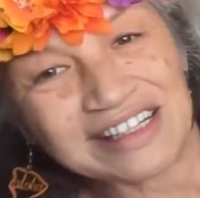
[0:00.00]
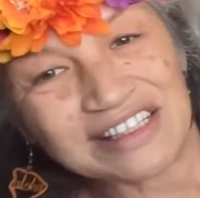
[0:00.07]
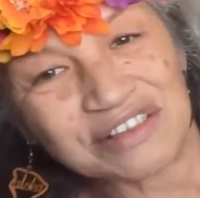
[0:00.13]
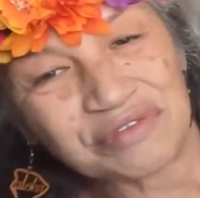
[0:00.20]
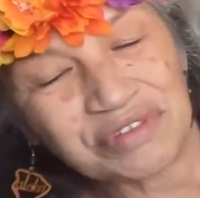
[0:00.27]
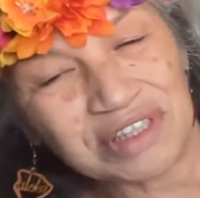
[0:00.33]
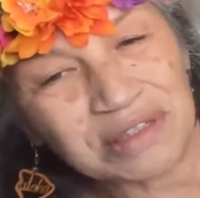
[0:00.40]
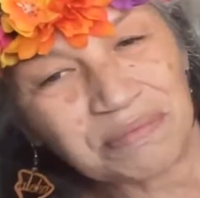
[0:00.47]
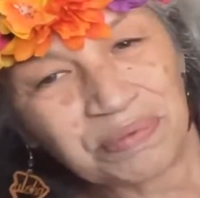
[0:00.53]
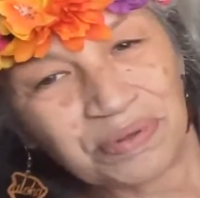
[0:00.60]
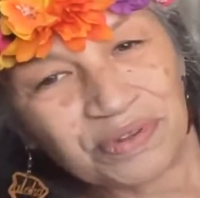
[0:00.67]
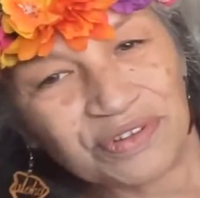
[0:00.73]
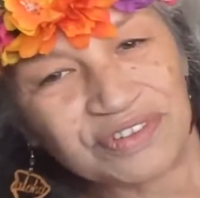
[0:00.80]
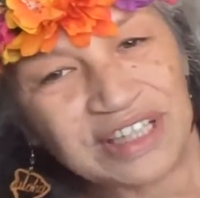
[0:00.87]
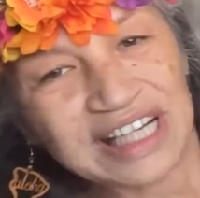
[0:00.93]
is really
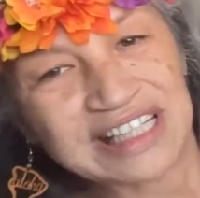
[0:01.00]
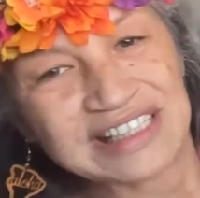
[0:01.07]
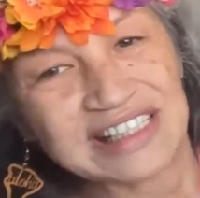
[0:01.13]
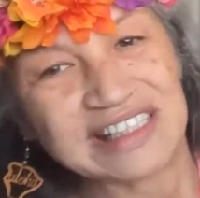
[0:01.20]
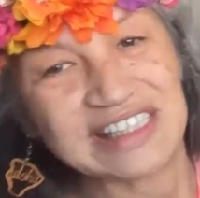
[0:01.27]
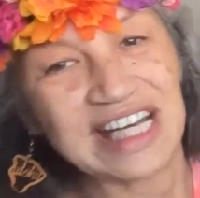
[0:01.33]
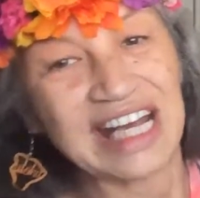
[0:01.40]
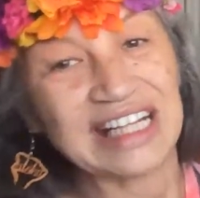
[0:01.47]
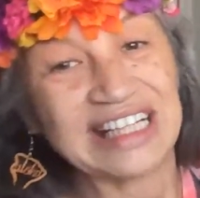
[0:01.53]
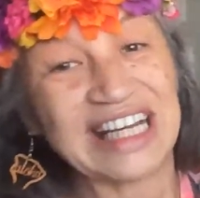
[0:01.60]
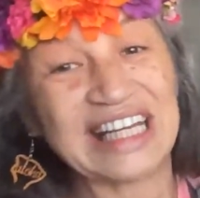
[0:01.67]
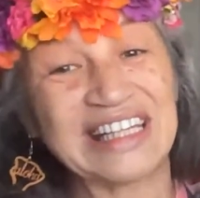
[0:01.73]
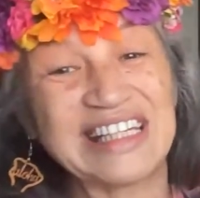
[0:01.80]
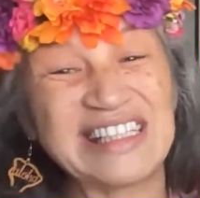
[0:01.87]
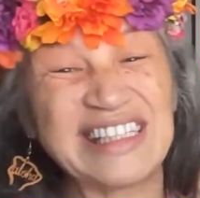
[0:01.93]
pulled nice and tightly,
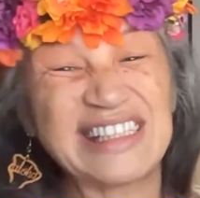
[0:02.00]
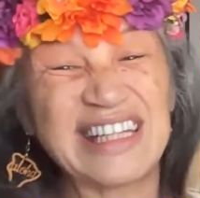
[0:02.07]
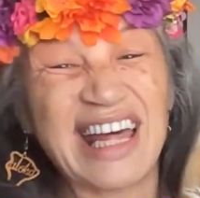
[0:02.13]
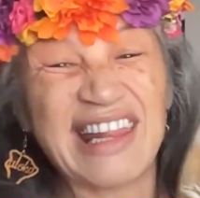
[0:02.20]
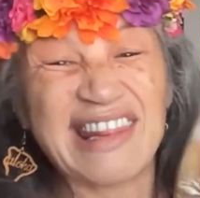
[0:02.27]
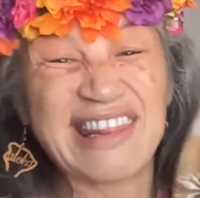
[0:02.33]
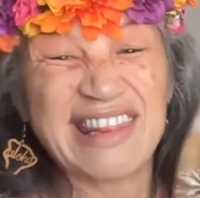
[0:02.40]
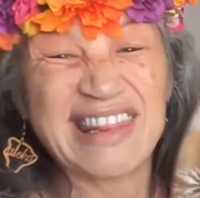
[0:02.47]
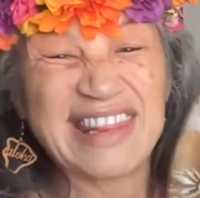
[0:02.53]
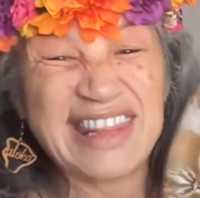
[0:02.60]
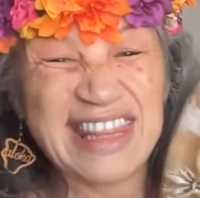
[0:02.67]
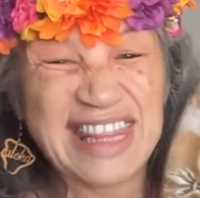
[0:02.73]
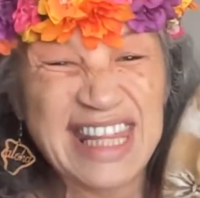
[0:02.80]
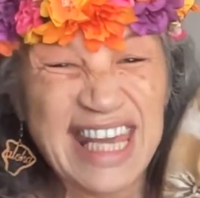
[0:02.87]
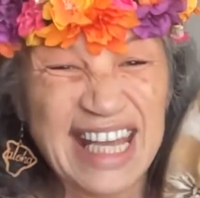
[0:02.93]
and this is a
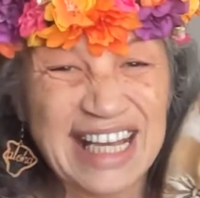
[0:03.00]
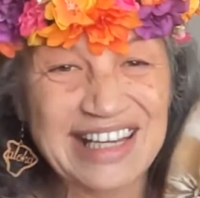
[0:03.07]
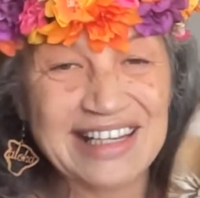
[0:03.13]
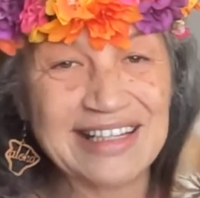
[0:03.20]
thick